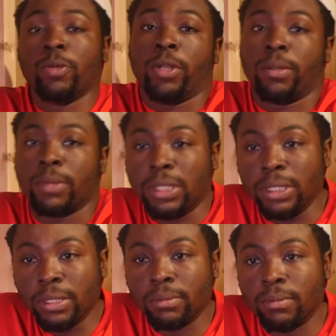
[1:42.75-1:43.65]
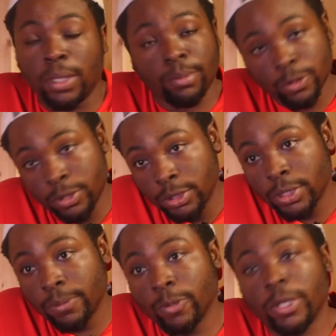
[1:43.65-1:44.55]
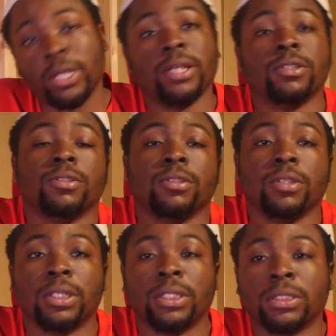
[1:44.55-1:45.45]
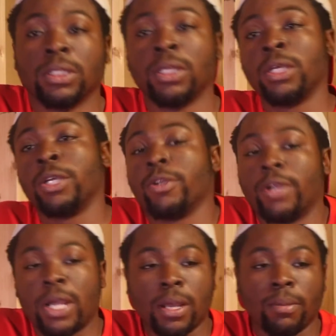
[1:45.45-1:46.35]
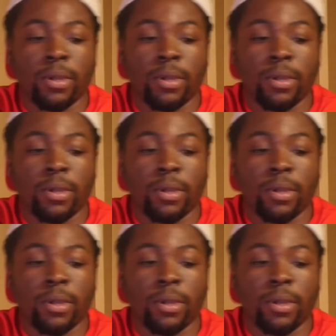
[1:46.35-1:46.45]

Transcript: when I'm cleaning my protein skimmer, what I like to do is grab